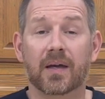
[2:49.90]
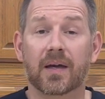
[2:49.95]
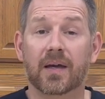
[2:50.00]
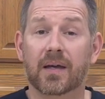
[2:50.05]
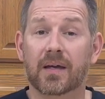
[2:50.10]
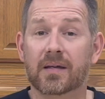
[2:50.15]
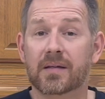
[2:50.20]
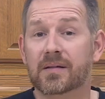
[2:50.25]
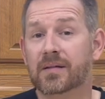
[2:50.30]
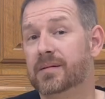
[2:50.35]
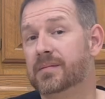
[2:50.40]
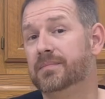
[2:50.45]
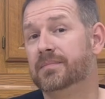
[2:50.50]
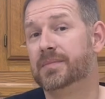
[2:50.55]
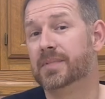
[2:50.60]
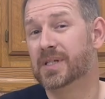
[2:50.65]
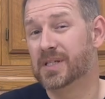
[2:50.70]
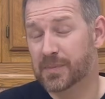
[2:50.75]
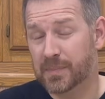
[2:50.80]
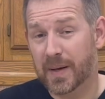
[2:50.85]
And
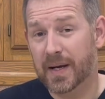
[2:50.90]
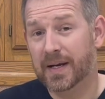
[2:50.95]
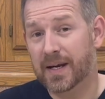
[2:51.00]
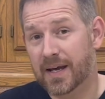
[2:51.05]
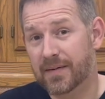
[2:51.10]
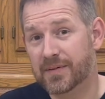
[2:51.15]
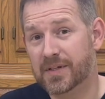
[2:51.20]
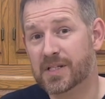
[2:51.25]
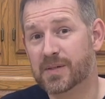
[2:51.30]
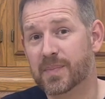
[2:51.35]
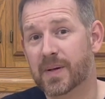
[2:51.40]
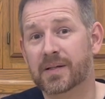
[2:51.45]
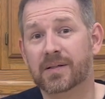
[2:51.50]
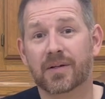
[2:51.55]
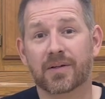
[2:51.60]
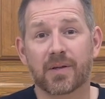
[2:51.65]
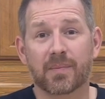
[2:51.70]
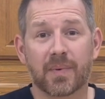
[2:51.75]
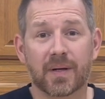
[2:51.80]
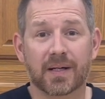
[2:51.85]
despite having spent
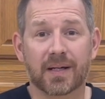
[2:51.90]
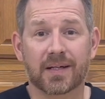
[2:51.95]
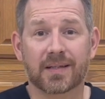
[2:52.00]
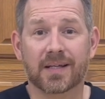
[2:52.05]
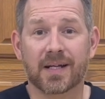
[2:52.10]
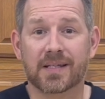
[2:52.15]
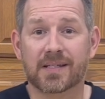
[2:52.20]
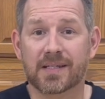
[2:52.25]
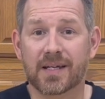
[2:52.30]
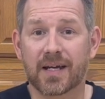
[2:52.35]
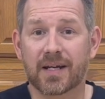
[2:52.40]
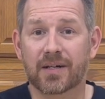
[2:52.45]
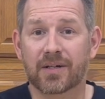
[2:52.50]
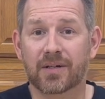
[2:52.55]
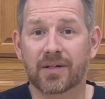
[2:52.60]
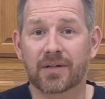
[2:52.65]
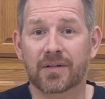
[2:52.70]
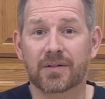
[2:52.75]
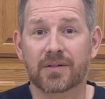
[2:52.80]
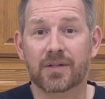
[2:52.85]
all the money on that
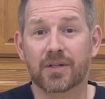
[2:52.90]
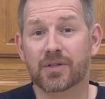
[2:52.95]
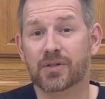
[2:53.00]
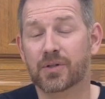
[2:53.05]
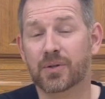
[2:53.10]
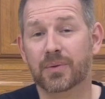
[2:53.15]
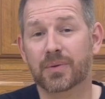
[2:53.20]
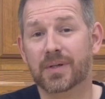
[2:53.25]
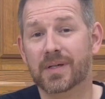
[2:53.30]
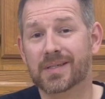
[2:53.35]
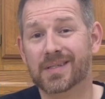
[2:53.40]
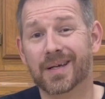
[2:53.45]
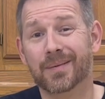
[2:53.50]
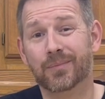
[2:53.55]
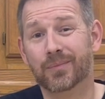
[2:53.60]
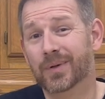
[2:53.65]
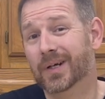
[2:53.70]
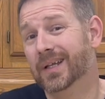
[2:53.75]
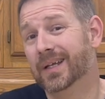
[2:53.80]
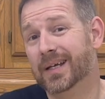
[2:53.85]
sander, the truth is
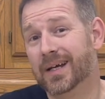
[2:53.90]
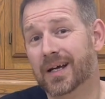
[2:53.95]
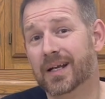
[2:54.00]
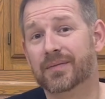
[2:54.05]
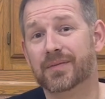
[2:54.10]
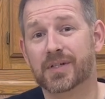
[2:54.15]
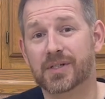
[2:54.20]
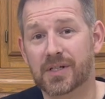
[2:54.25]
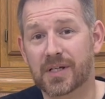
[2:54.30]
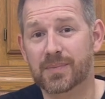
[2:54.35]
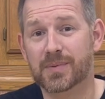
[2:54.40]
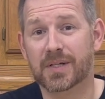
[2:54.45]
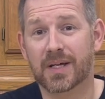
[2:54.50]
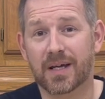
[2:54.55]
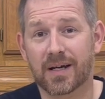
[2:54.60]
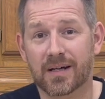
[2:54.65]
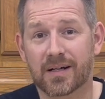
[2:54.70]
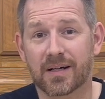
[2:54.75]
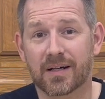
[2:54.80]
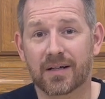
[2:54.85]
I'm really kind of a
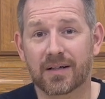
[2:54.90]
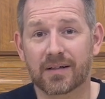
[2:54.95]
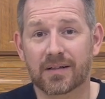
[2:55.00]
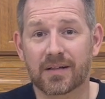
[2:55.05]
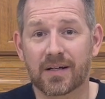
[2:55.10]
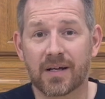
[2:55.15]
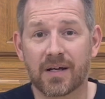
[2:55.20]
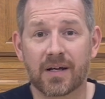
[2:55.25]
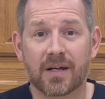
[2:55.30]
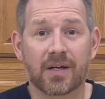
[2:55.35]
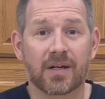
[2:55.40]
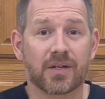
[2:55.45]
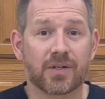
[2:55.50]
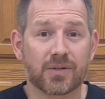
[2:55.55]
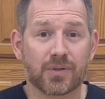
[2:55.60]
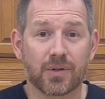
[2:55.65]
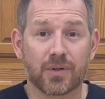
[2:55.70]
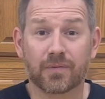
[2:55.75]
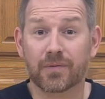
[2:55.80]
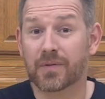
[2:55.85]
cheapskate at heart.
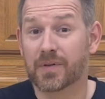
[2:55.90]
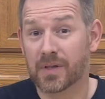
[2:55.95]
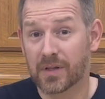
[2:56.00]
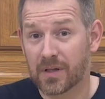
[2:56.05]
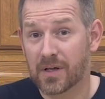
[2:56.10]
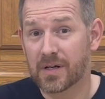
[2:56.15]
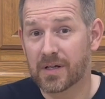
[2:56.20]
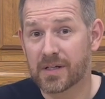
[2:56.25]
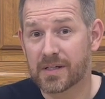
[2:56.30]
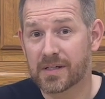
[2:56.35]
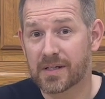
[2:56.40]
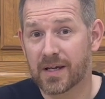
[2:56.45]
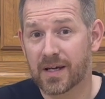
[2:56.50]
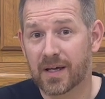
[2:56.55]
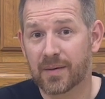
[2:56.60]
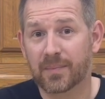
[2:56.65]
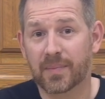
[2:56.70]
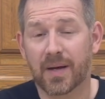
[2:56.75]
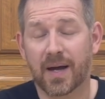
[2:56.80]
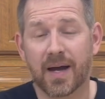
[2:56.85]
So for the longest
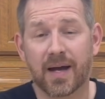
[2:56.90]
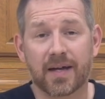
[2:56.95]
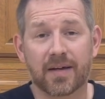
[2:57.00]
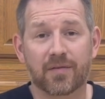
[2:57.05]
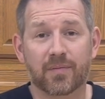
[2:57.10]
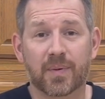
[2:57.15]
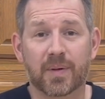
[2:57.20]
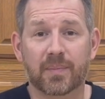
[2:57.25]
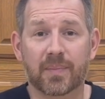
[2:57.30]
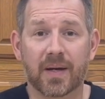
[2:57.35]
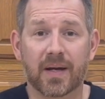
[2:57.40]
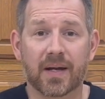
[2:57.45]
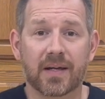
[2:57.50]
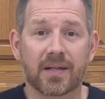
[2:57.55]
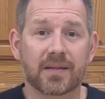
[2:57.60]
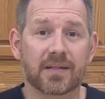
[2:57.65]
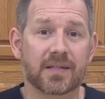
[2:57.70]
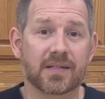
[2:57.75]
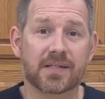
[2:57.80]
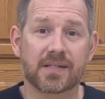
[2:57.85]
time, I have been
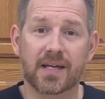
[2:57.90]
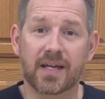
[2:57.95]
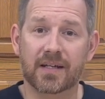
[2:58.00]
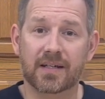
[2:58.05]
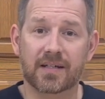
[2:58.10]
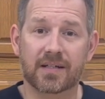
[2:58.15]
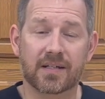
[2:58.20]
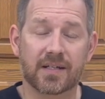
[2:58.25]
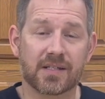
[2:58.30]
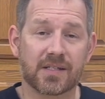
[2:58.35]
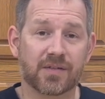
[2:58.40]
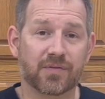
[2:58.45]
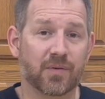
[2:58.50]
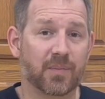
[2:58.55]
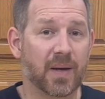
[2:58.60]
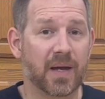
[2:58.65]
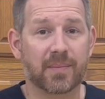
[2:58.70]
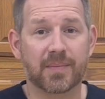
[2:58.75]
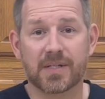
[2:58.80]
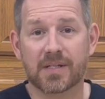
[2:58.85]
buying these sanding discs
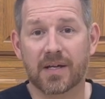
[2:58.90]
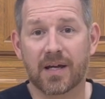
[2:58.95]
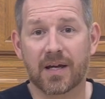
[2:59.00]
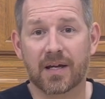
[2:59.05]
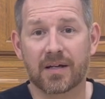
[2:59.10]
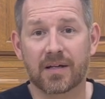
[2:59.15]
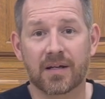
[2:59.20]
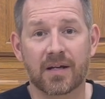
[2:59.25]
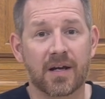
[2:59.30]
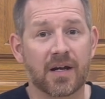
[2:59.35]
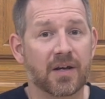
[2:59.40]
from Amazon.